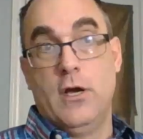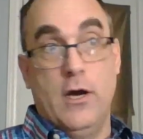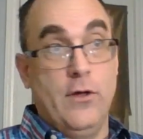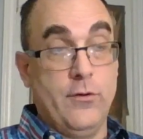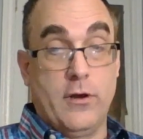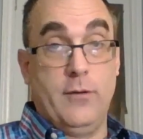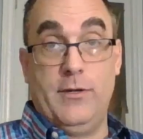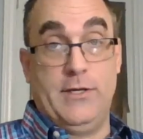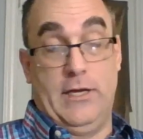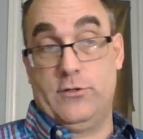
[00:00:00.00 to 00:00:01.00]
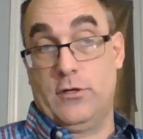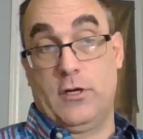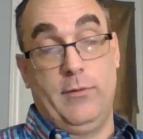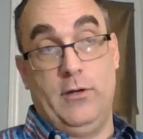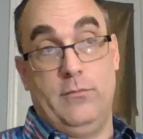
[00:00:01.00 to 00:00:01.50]
And there are going to be days that are
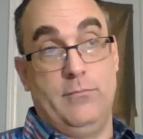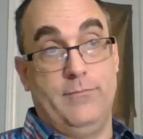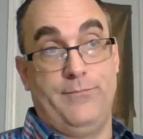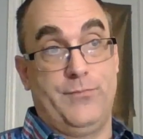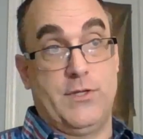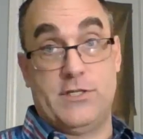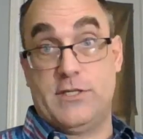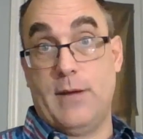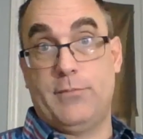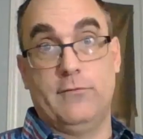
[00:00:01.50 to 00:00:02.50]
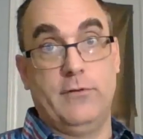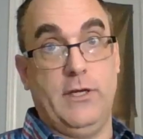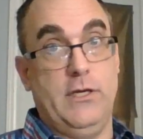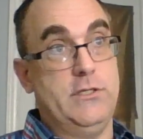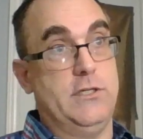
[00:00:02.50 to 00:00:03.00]
going to be deceptively
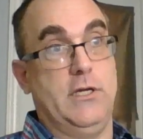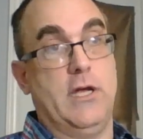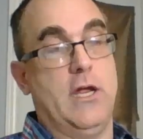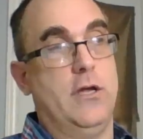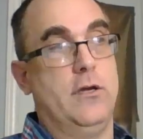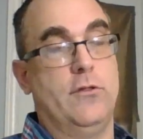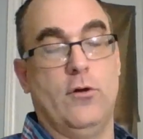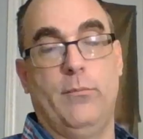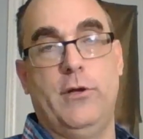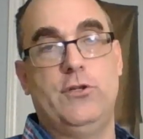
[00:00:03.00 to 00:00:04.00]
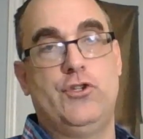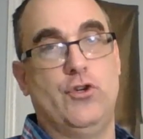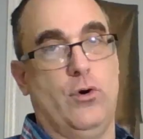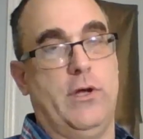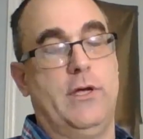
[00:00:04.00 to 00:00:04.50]
easy and they'll be
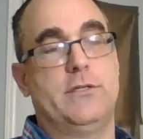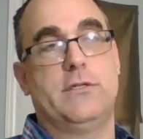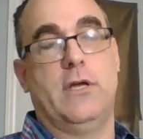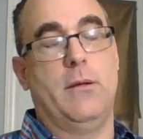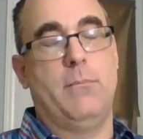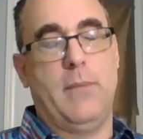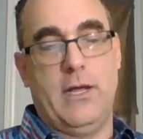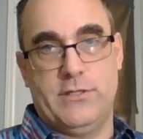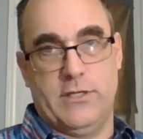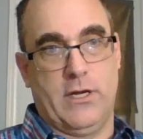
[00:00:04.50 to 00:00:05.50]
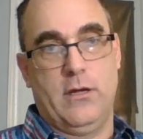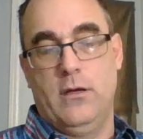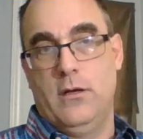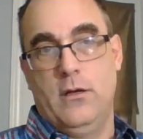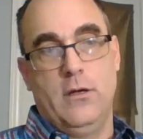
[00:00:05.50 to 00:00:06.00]
joyous and amazing,
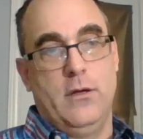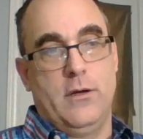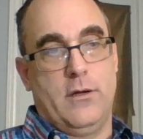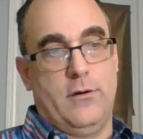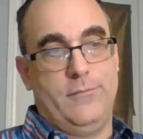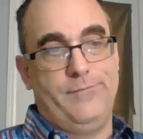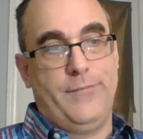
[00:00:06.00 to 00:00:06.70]
you know.